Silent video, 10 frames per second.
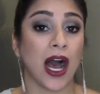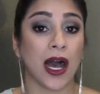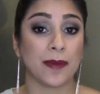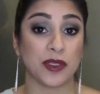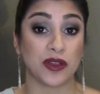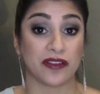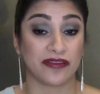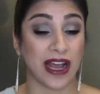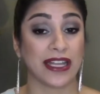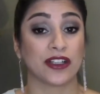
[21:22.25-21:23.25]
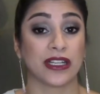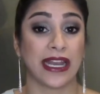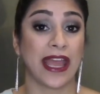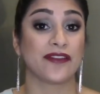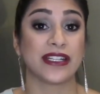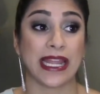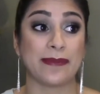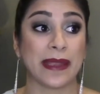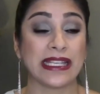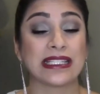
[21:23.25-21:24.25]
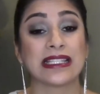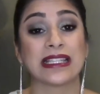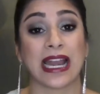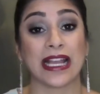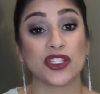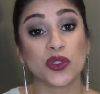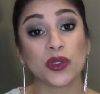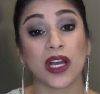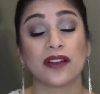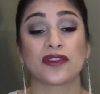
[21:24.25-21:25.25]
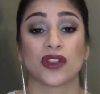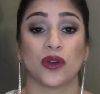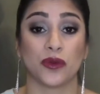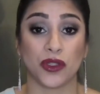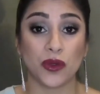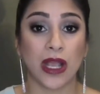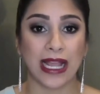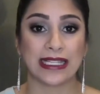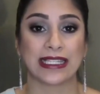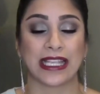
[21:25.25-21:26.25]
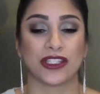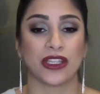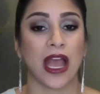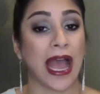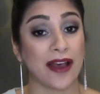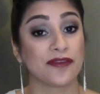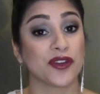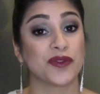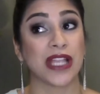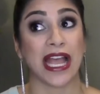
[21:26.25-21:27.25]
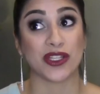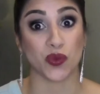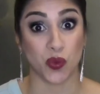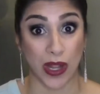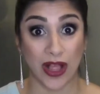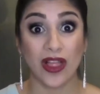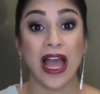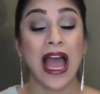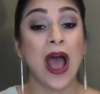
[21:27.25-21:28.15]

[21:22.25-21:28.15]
Um, you can find on an everyday basis that I do love, so you guys can have those as well.